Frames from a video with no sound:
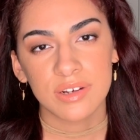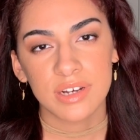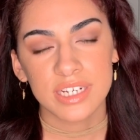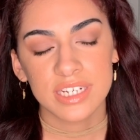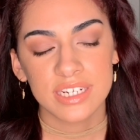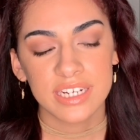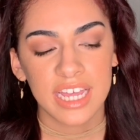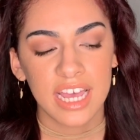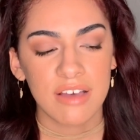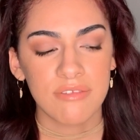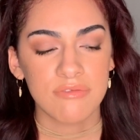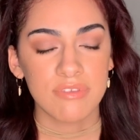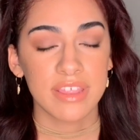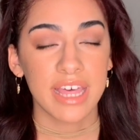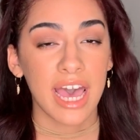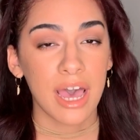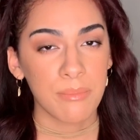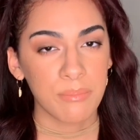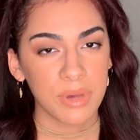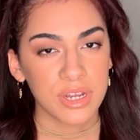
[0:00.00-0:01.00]
I didn't have
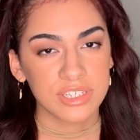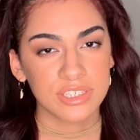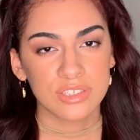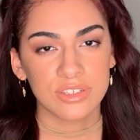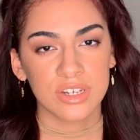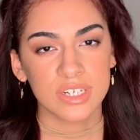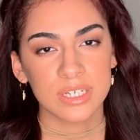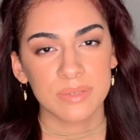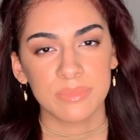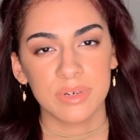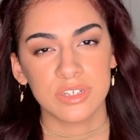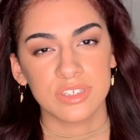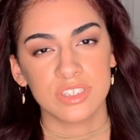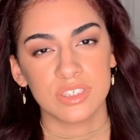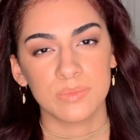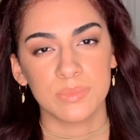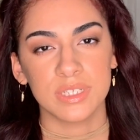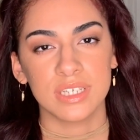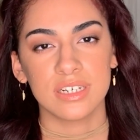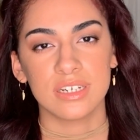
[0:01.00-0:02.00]
that much to talk about
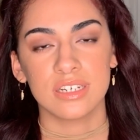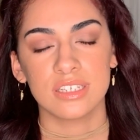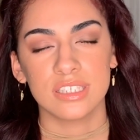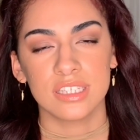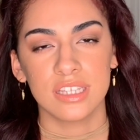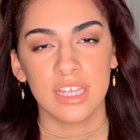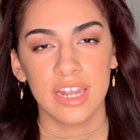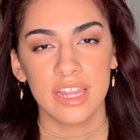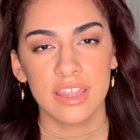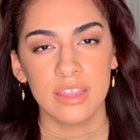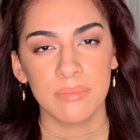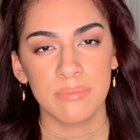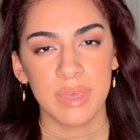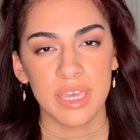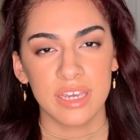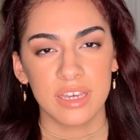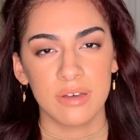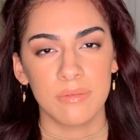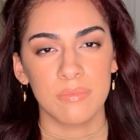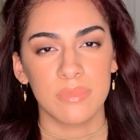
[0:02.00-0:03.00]
just because a lot of the
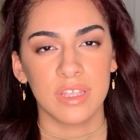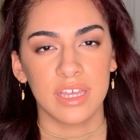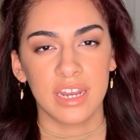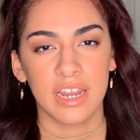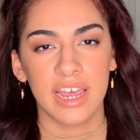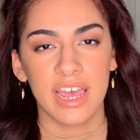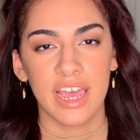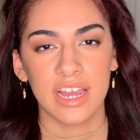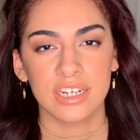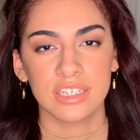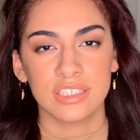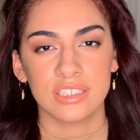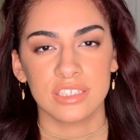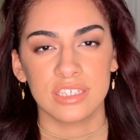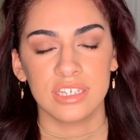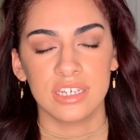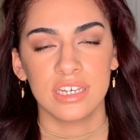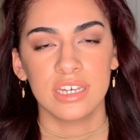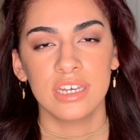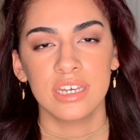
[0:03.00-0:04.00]
makeup that I
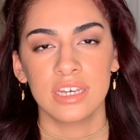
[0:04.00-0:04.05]
actually,